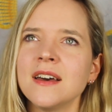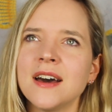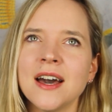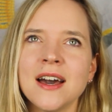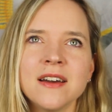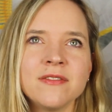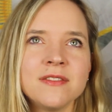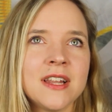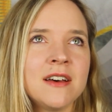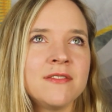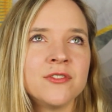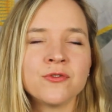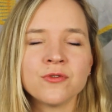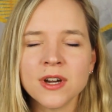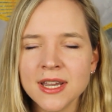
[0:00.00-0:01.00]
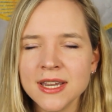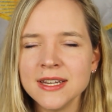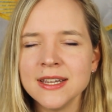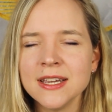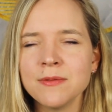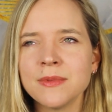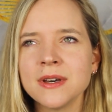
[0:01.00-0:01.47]
I've loved
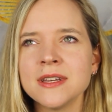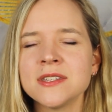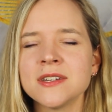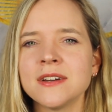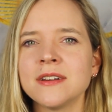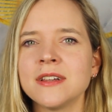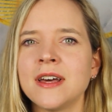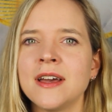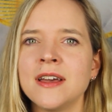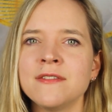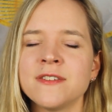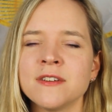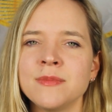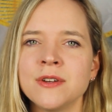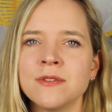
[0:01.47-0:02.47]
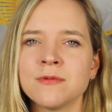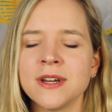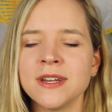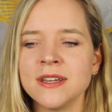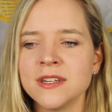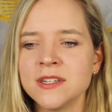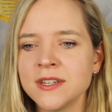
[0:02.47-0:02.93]
writing my entire life. I've been
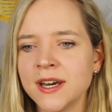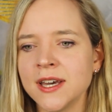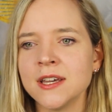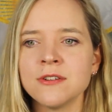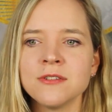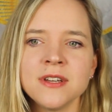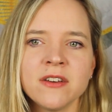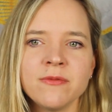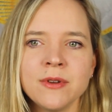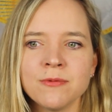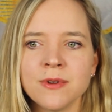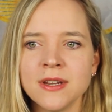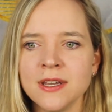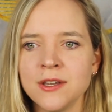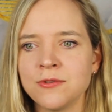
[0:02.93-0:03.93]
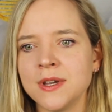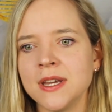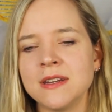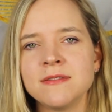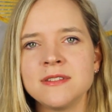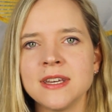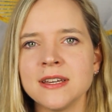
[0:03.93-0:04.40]
writing a diary, I've been writing
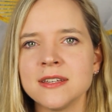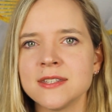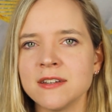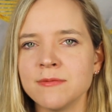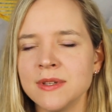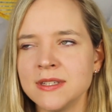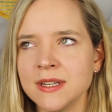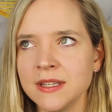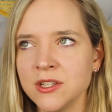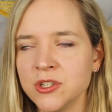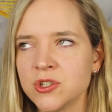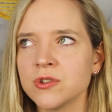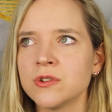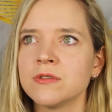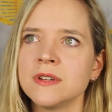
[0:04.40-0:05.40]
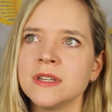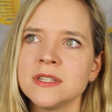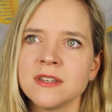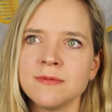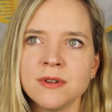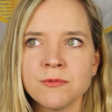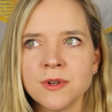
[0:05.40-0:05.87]
creative text, I've been telling stories,
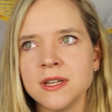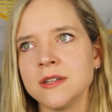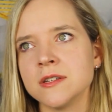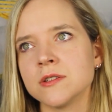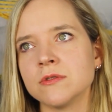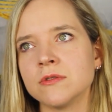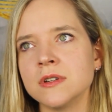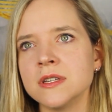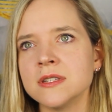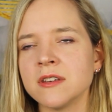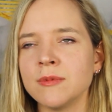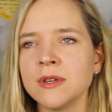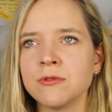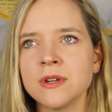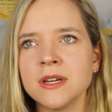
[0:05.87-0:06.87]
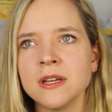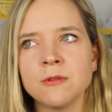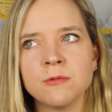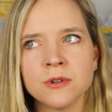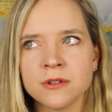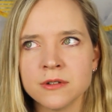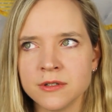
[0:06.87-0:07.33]
I've been writing stories, I've been
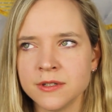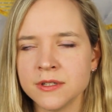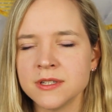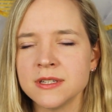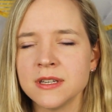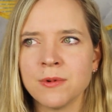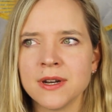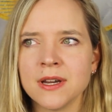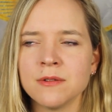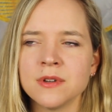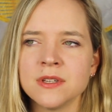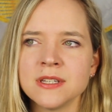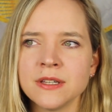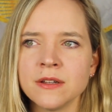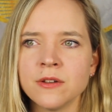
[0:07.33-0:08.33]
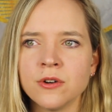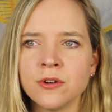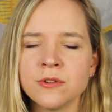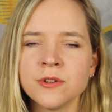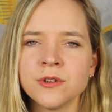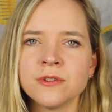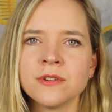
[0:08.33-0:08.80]
creating worlds. When I was a little
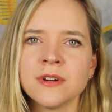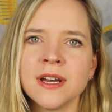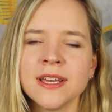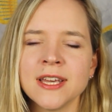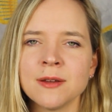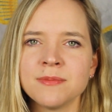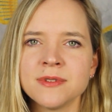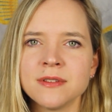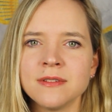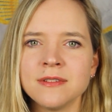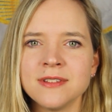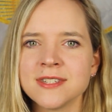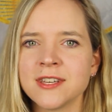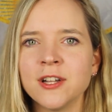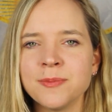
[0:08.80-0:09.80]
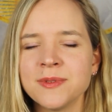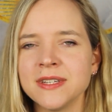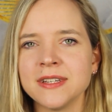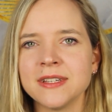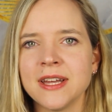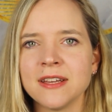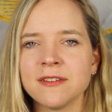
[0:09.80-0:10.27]
older, I kept
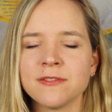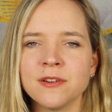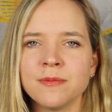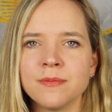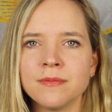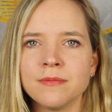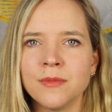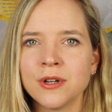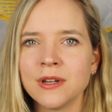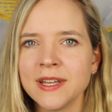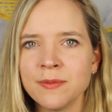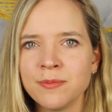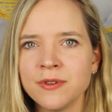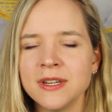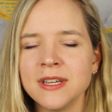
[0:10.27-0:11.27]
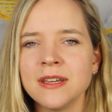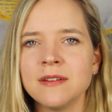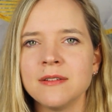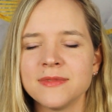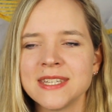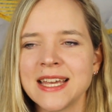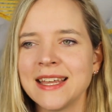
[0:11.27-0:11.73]
sculpting like from modeling putty.
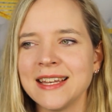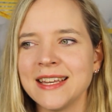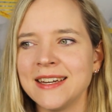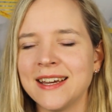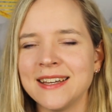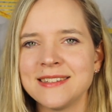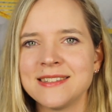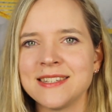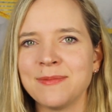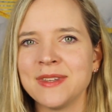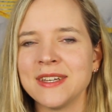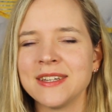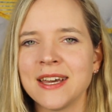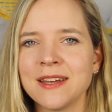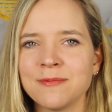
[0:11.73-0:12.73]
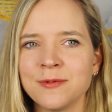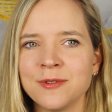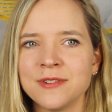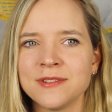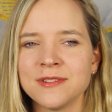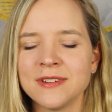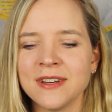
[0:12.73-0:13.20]
Sadly not something that
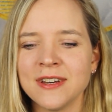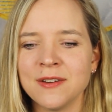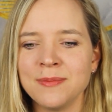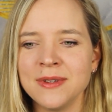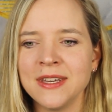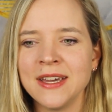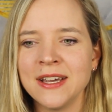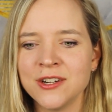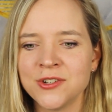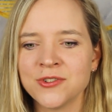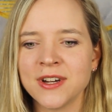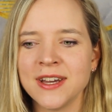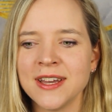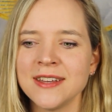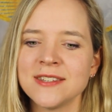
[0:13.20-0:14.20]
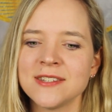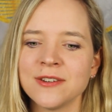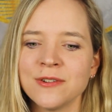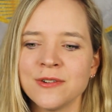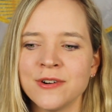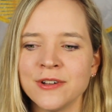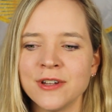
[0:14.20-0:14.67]
would be air dry,
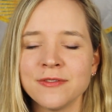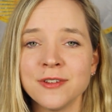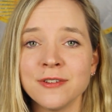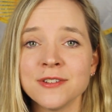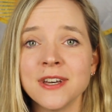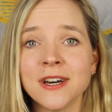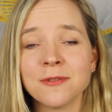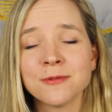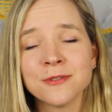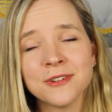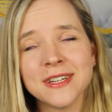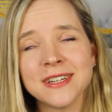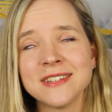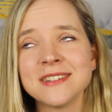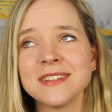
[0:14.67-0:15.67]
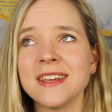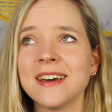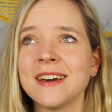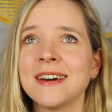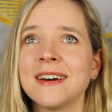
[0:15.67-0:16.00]
so all of those got ruined,